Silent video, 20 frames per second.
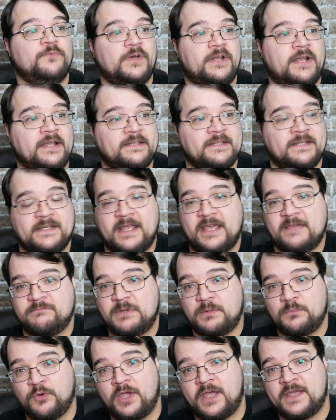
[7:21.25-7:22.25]
What I didn't have
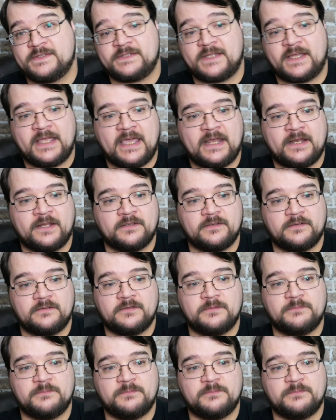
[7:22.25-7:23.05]
memorized, I had a